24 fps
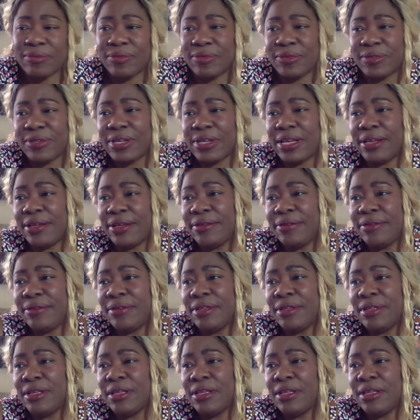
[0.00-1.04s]
Okay.
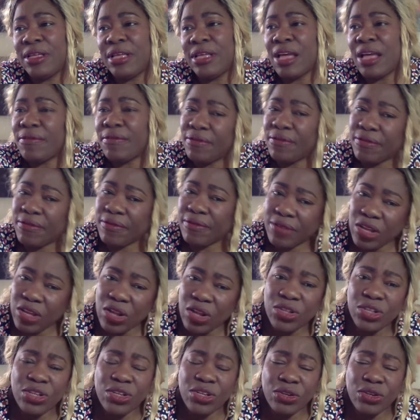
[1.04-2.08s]
I've
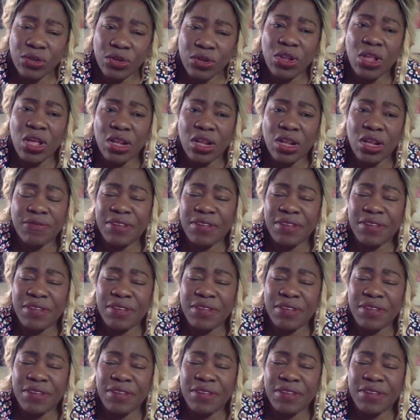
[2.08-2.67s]
gotten a lot of